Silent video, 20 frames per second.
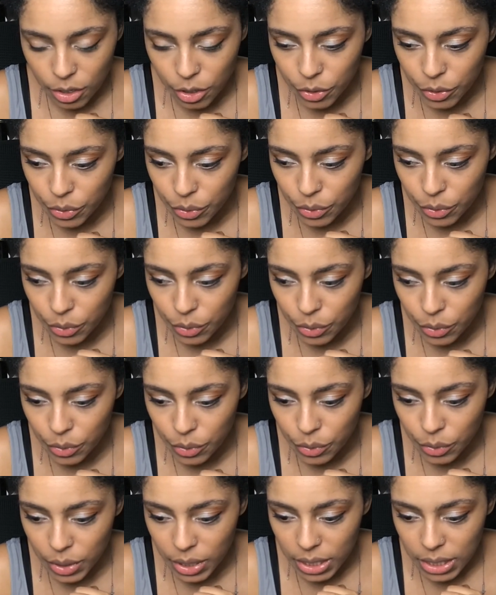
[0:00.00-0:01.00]

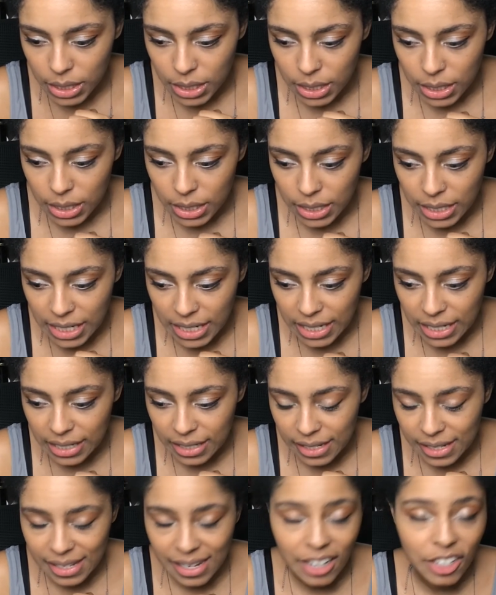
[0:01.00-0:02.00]
who
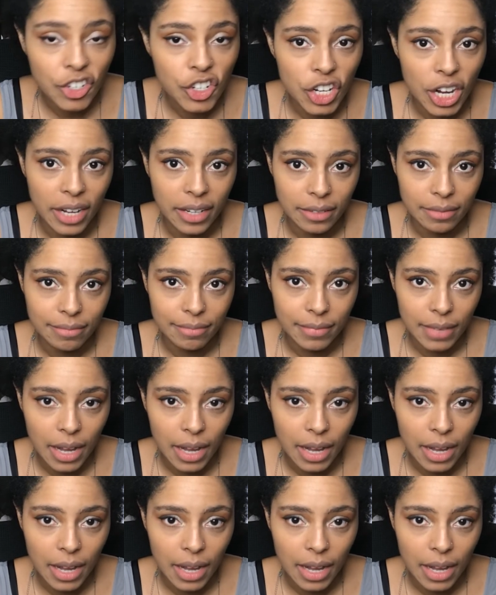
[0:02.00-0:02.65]
needs sunshine,